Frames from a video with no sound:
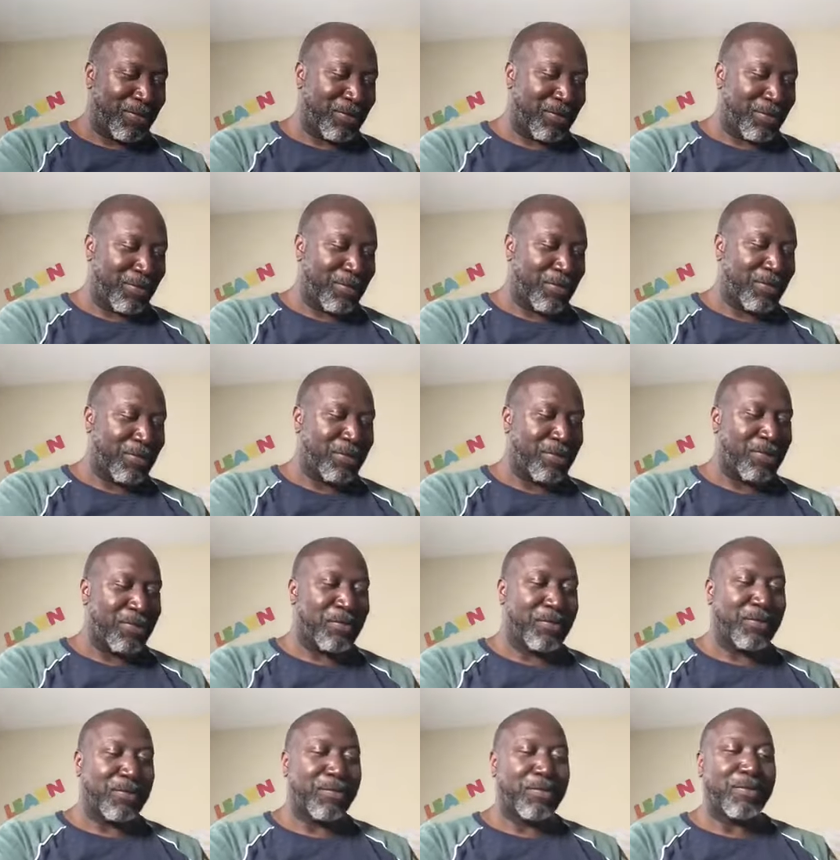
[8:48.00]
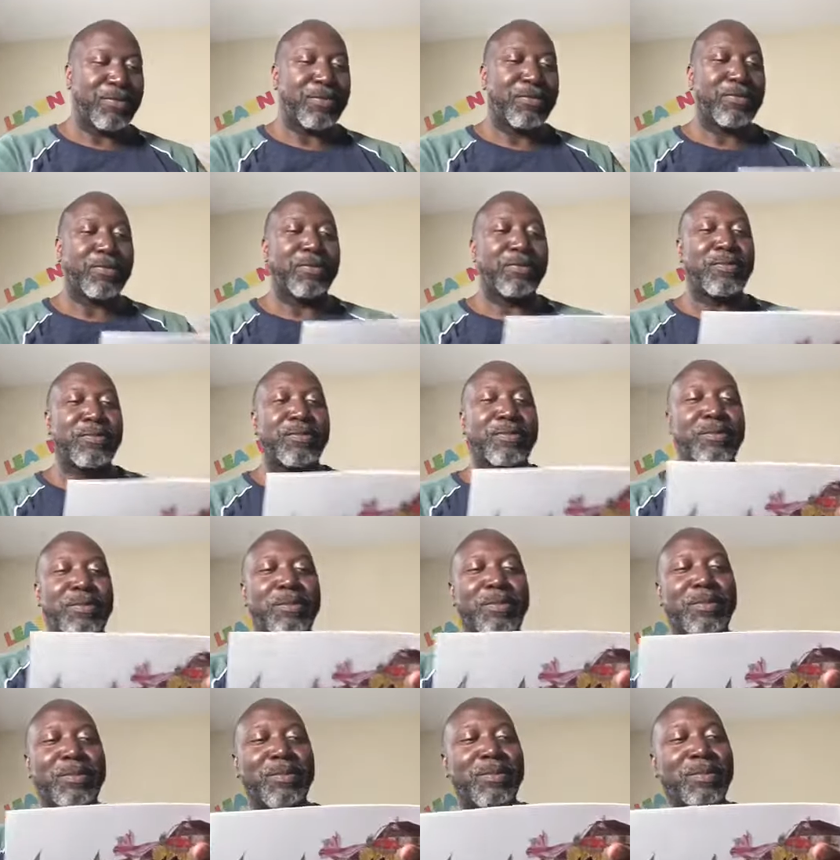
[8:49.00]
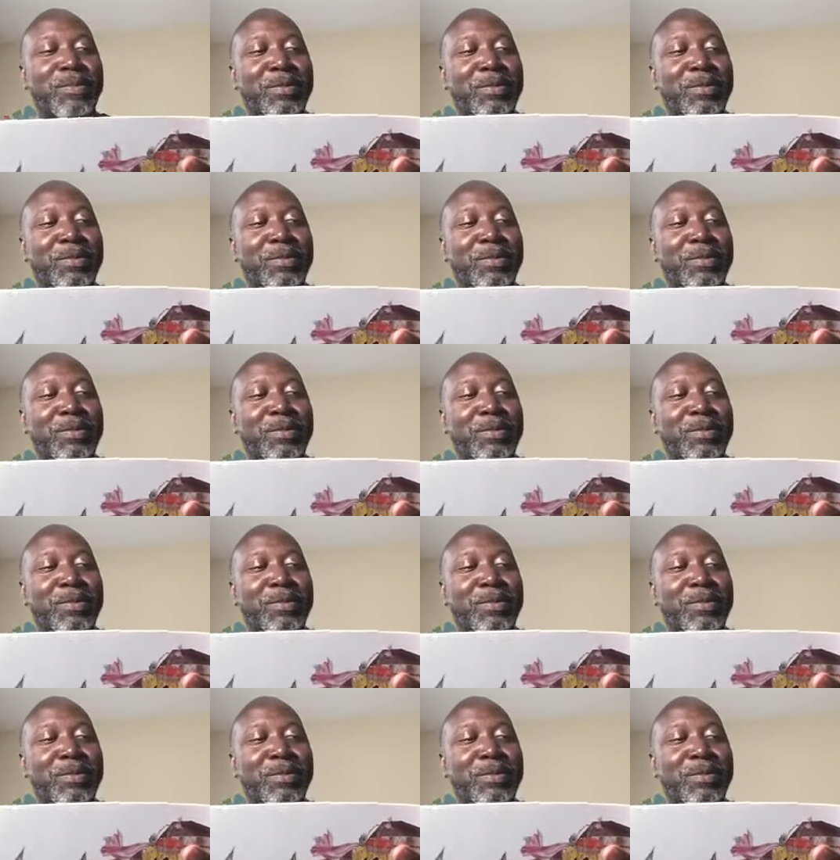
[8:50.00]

(silence)